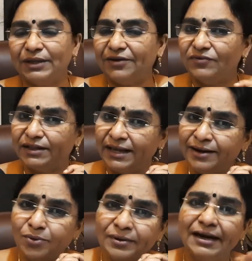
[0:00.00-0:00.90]

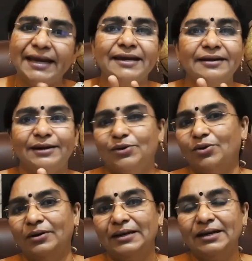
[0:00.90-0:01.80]
They don't like it at
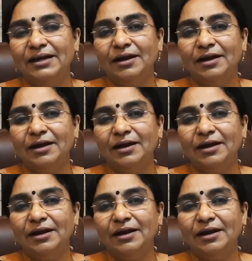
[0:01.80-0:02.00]
all.